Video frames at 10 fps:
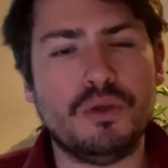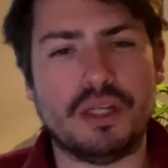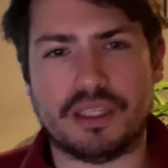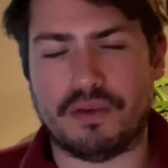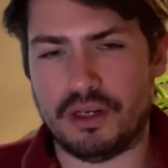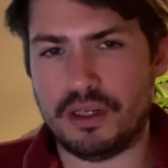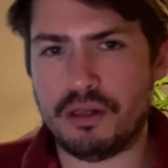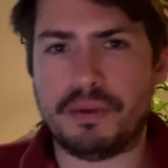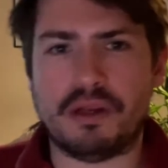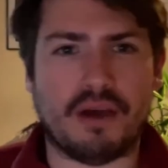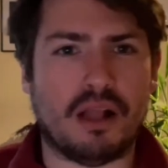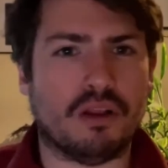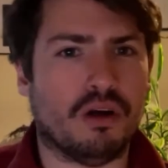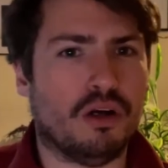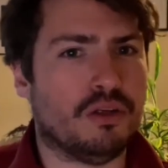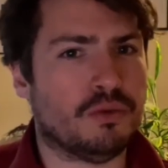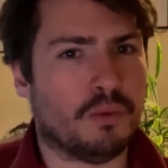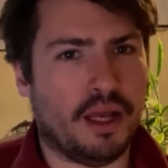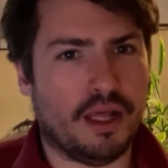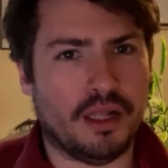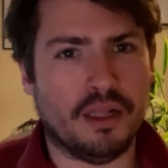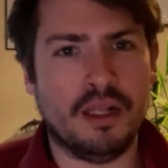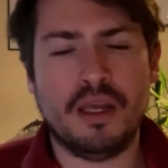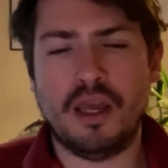Let's have a little bit of alcohol as well,